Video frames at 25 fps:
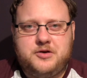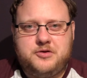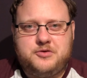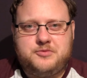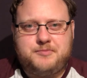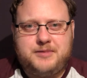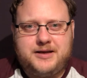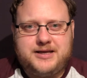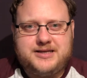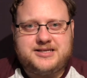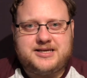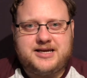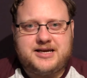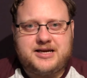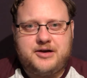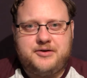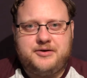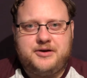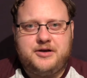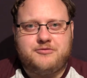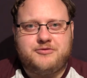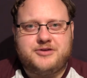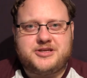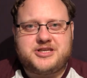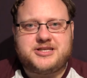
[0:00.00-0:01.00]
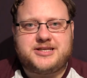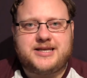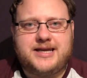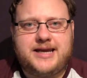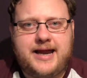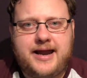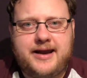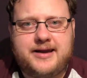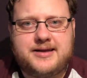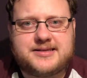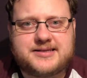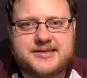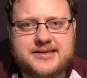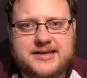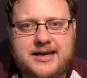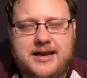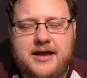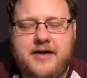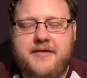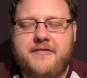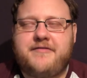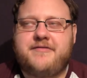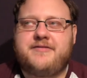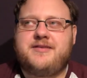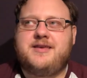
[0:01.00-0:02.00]
He played Jack O'Neill. Richard Dean Anderson
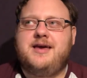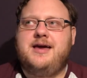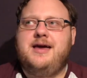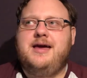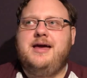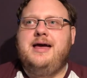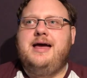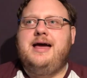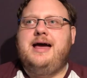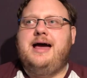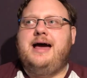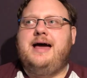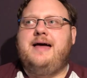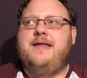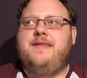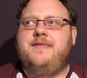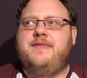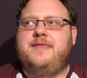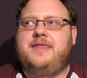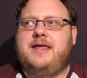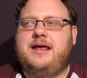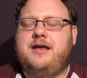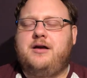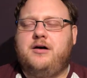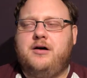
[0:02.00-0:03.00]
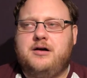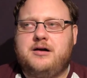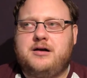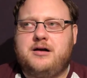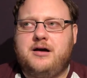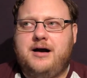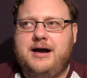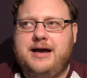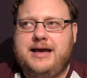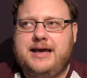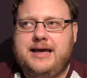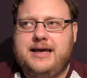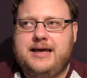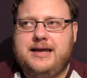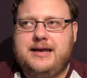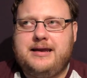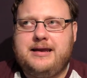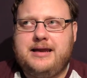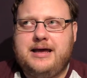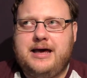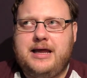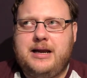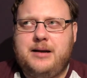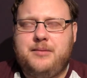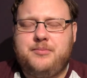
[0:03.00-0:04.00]
left, and they got a guy in.
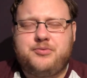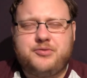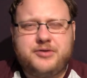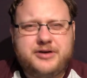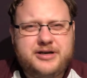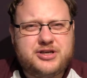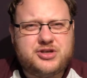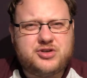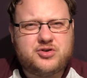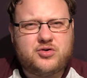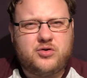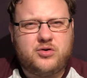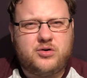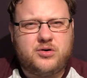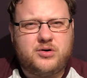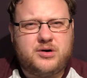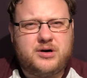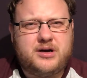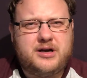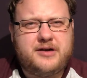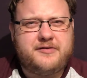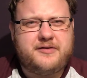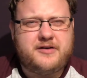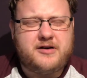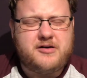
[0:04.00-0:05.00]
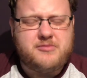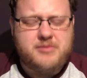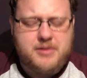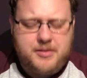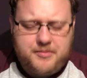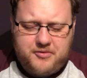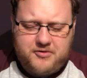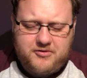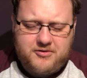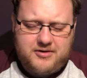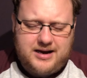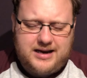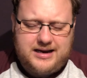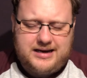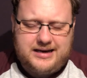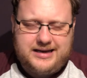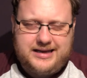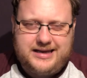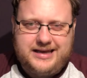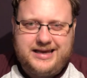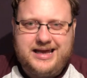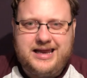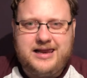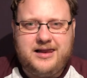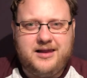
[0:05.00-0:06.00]
And I'm pretty sure, if I remember
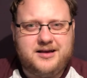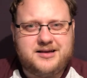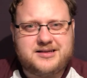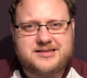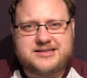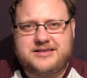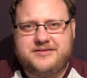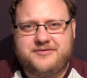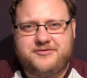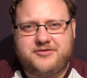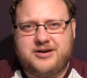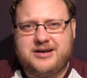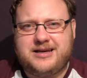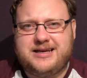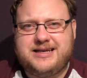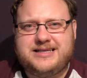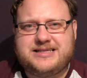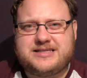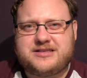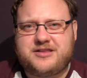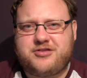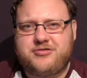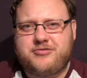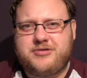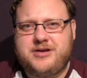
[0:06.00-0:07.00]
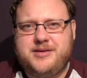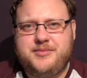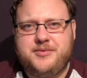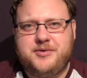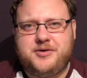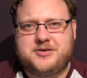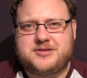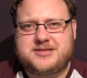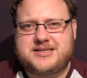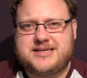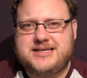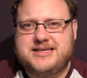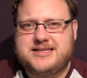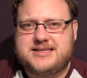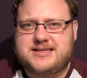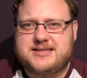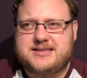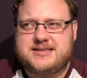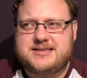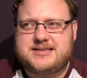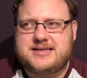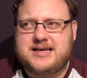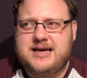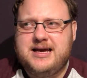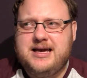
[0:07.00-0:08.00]
rightly, it lasted for at least three more
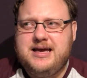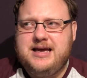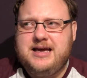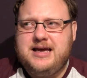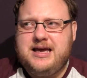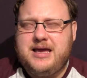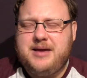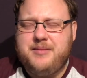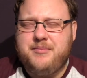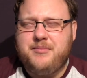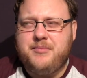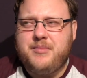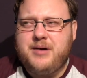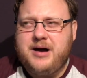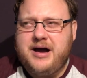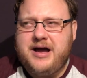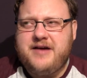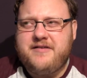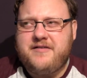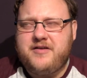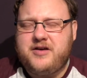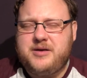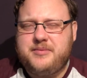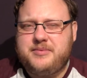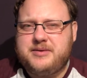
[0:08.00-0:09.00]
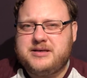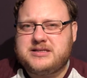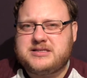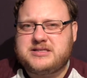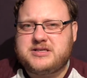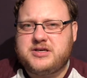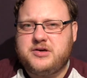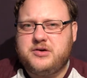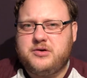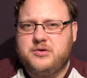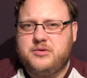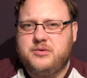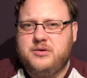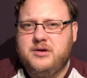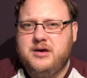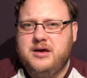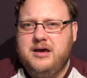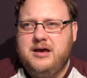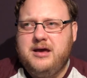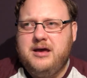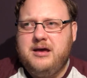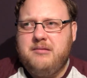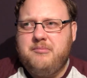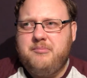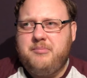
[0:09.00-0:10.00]
seasons. It might have only been two.
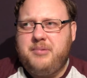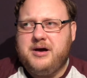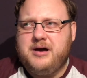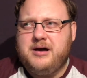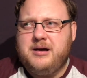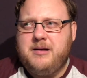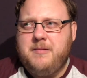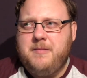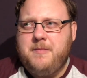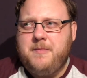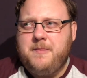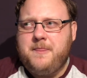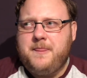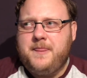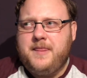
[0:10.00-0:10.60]
But